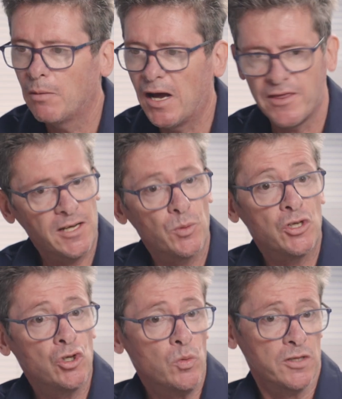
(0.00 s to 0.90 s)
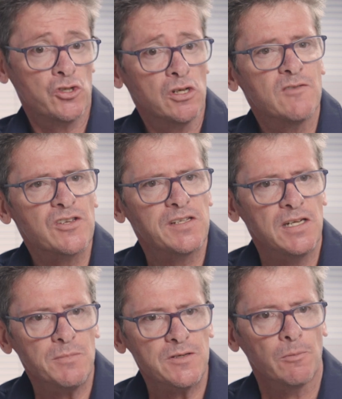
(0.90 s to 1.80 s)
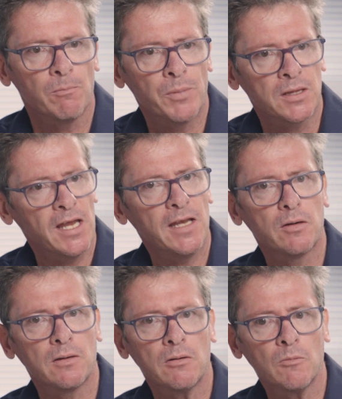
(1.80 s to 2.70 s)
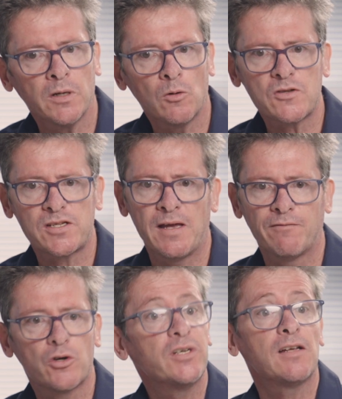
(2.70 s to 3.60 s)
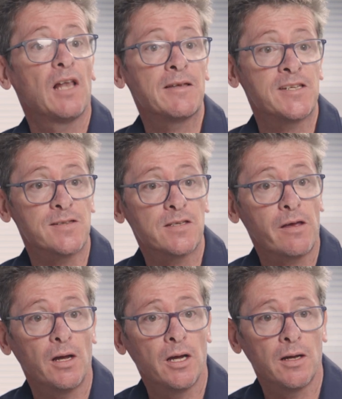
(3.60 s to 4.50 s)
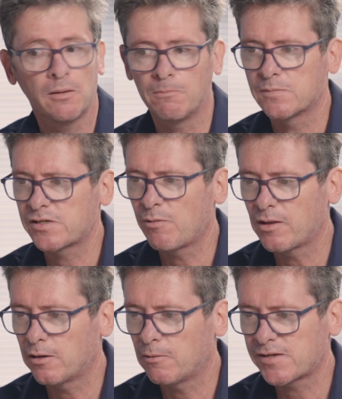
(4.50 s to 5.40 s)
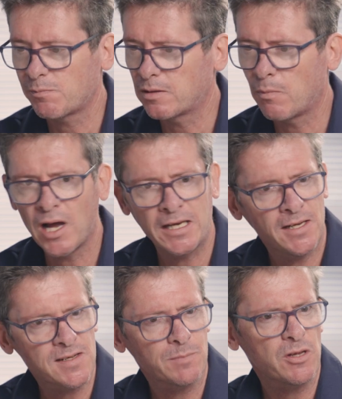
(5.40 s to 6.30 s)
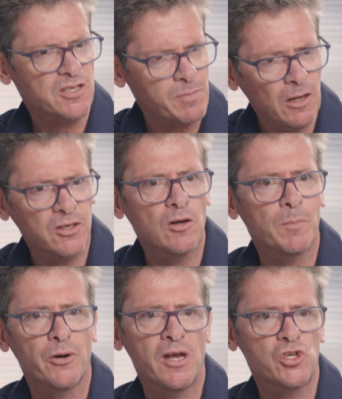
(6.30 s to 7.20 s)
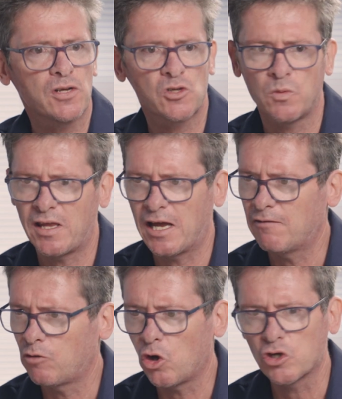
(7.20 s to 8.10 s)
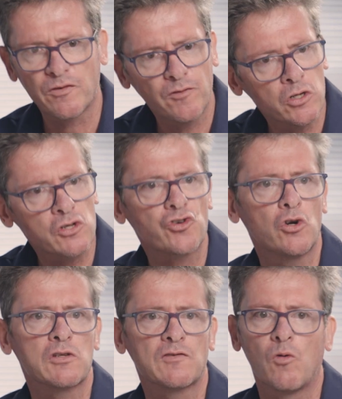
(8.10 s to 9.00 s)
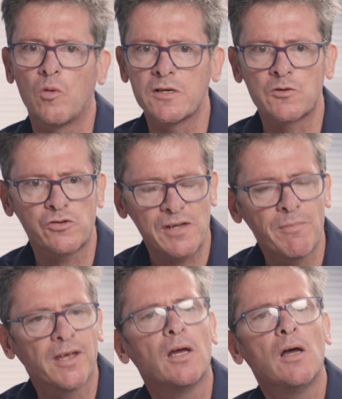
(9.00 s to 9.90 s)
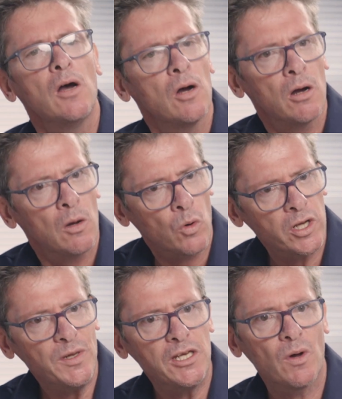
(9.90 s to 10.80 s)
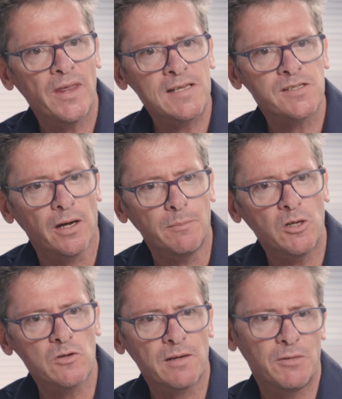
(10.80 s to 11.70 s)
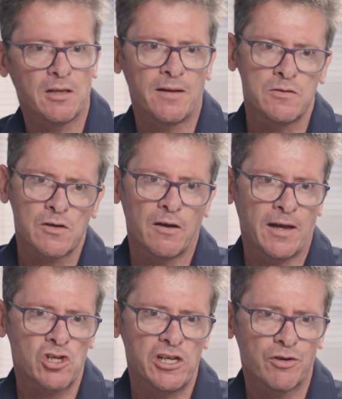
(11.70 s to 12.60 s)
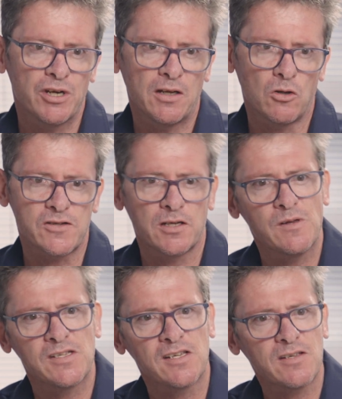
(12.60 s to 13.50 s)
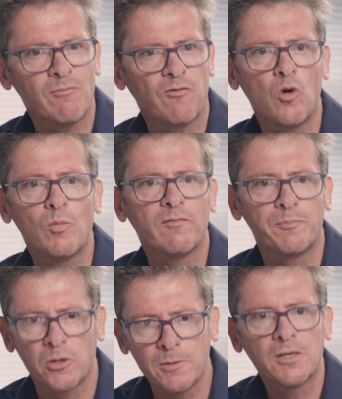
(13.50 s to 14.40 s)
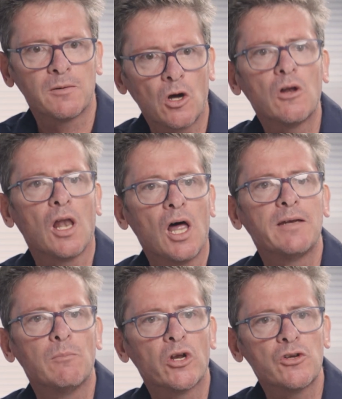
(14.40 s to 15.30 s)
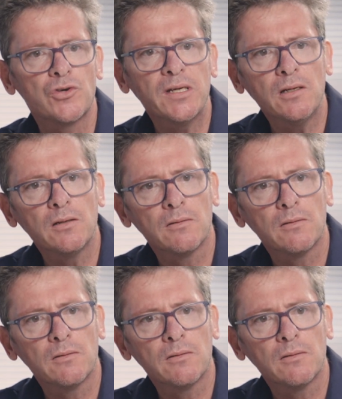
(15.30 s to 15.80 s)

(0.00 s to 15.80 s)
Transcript: and that we do with service teams. But then we also have critical assets, some of the mining, some of the smelting operations where they have large furnace transformers or something. What do we do on that side? Because I mean, those are actually critical. So is there some form of permanent online monitoring?